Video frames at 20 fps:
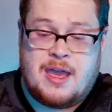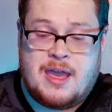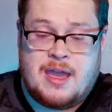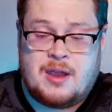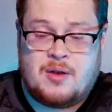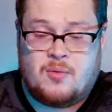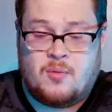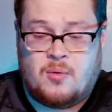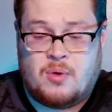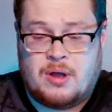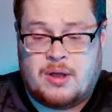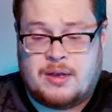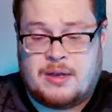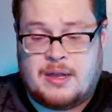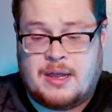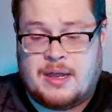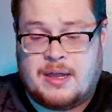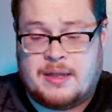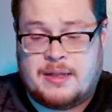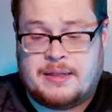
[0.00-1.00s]
and one
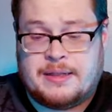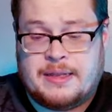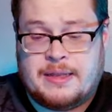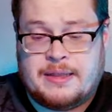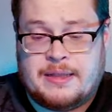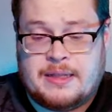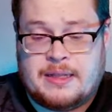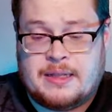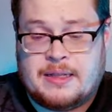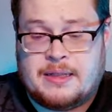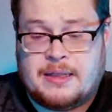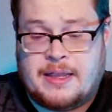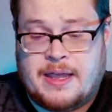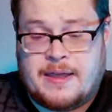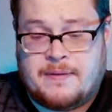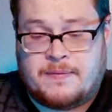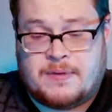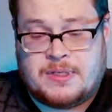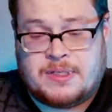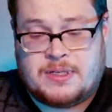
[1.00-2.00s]
on the
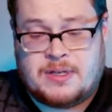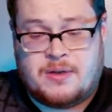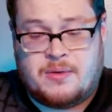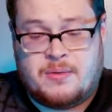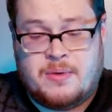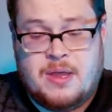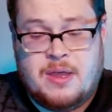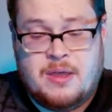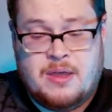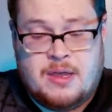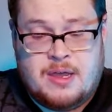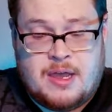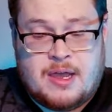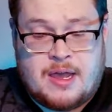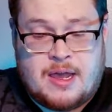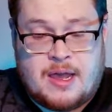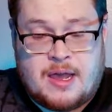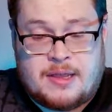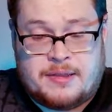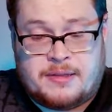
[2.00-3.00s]
left. So
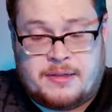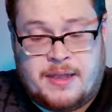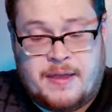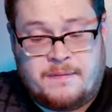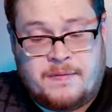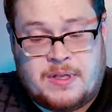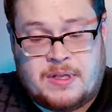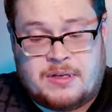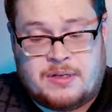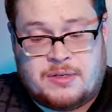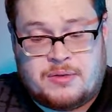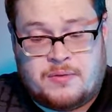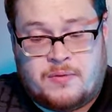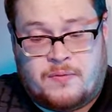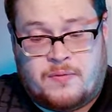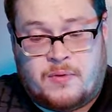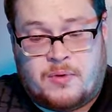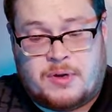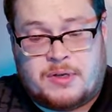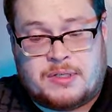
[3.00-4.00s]
the left didn't do it
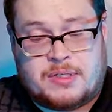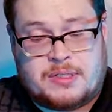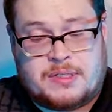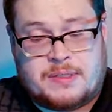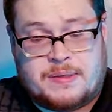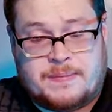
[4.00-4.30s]
for us.